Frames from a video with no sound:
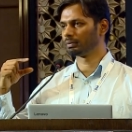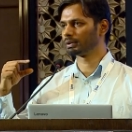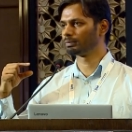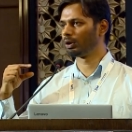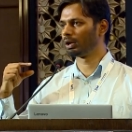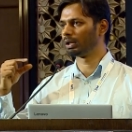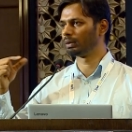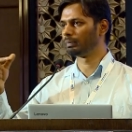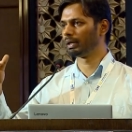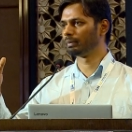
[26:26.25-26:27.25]
a small,
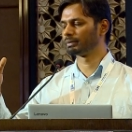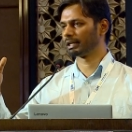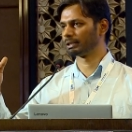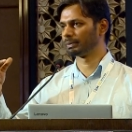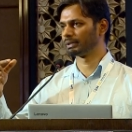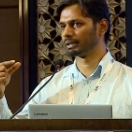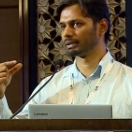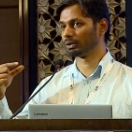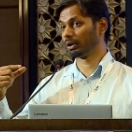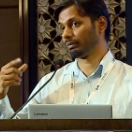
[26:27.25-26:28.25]
medium-sized
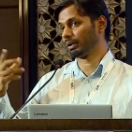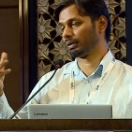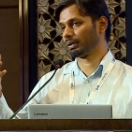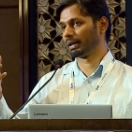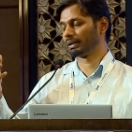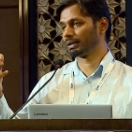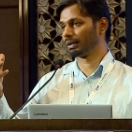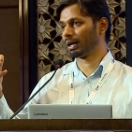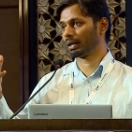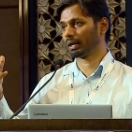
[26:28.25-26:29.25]
business or even
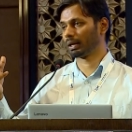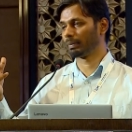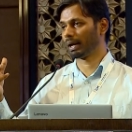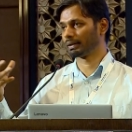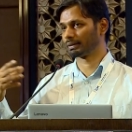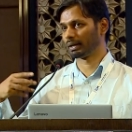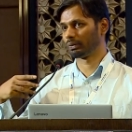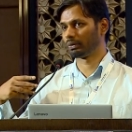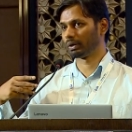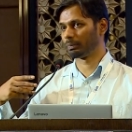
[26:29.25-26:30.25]
traditional archaic banks, they're
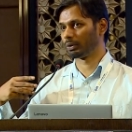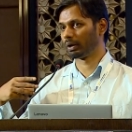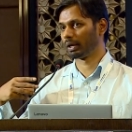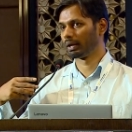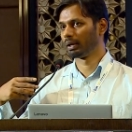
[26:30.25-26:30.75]
going to deploy